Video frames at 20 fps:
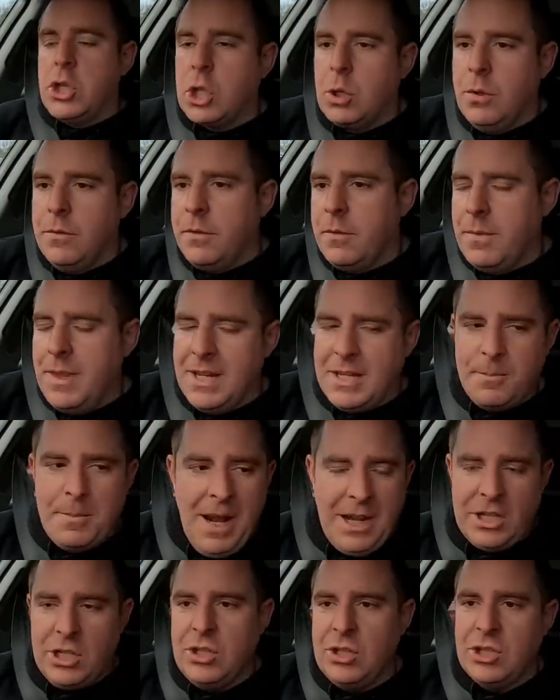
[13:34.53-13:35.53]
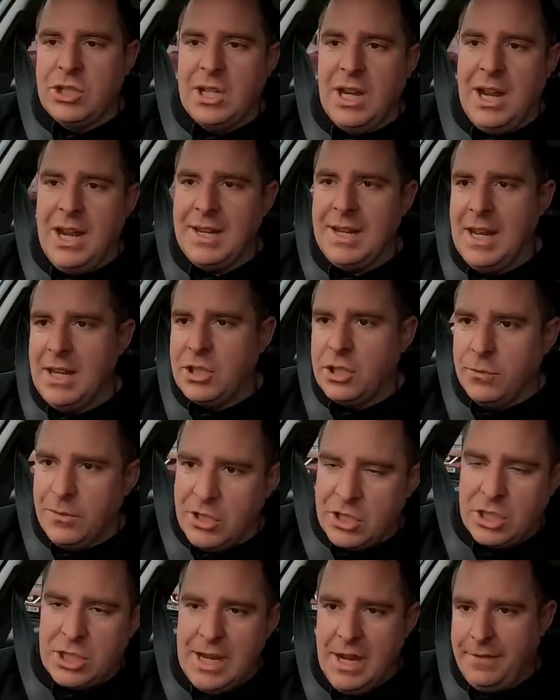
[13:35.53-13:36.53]
Coming from this passenger side here.
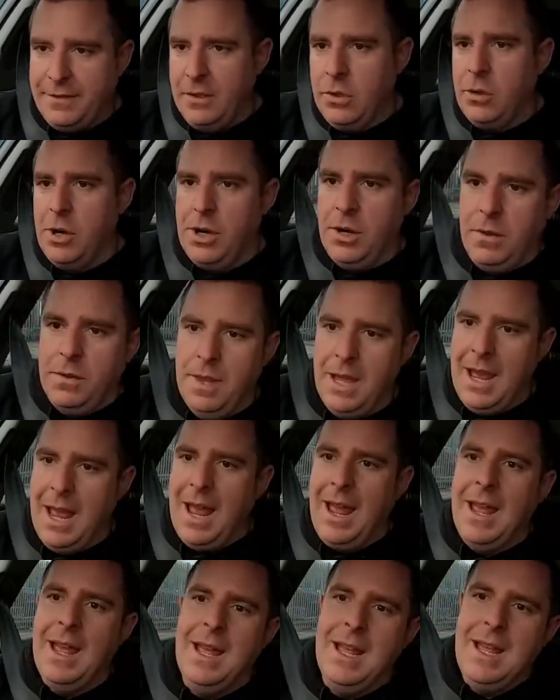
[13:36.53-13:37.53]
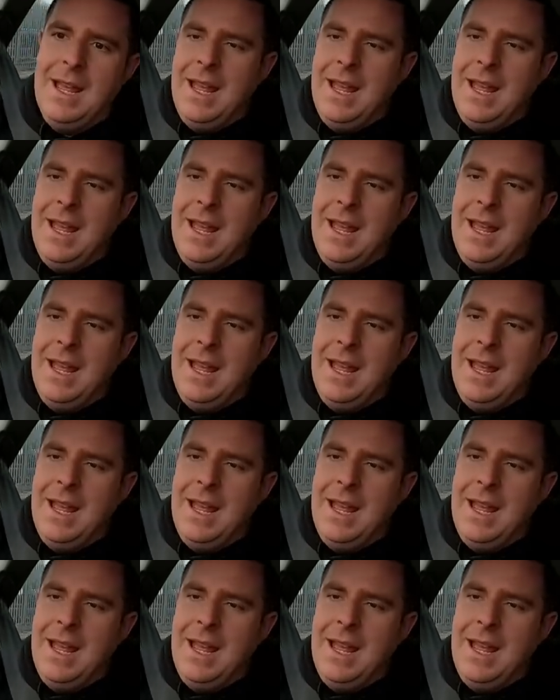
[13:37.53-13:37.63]
Something's definitely going on there.